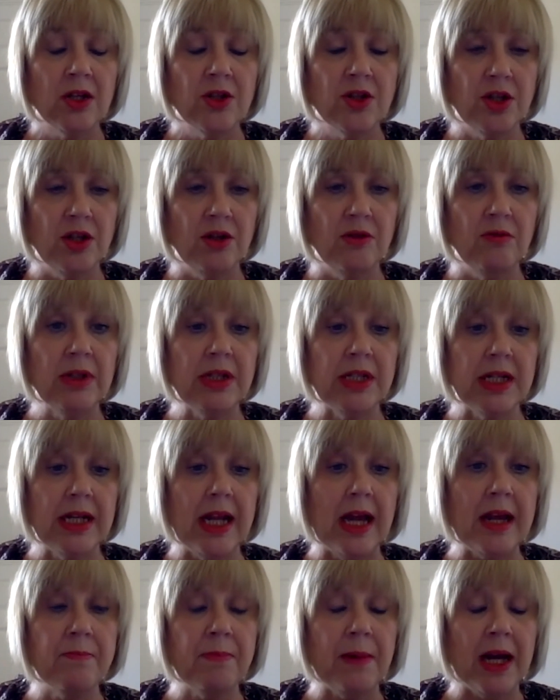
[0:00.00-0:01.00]
to
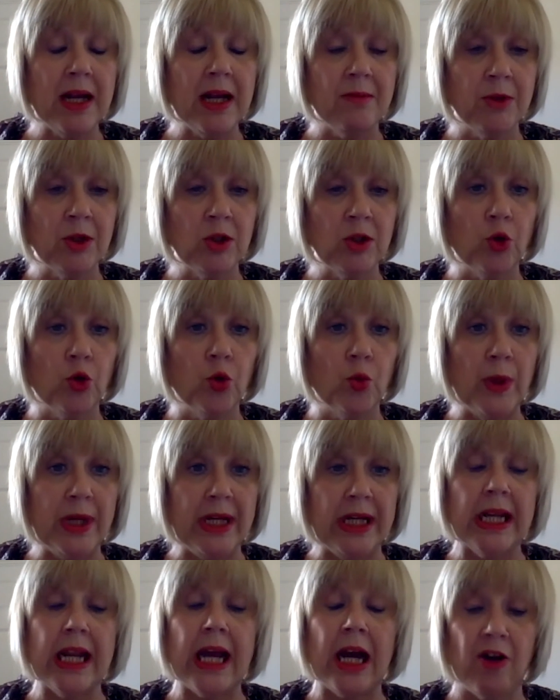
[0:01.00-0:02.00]
delay payment or
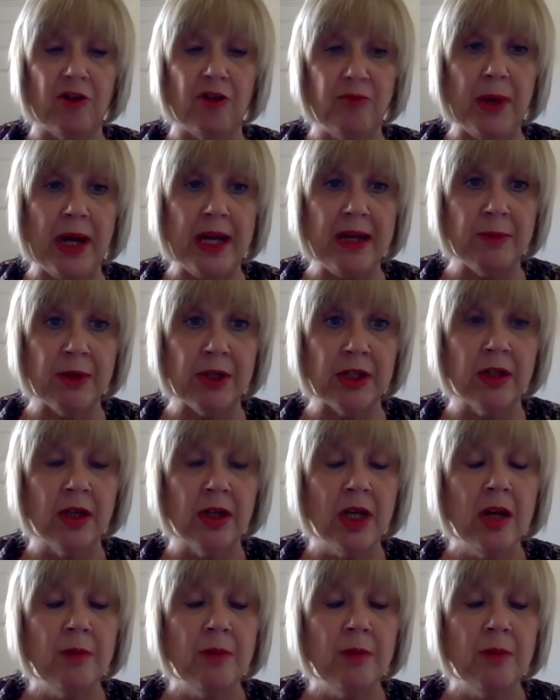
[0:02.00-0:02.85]
wheedle out of payment.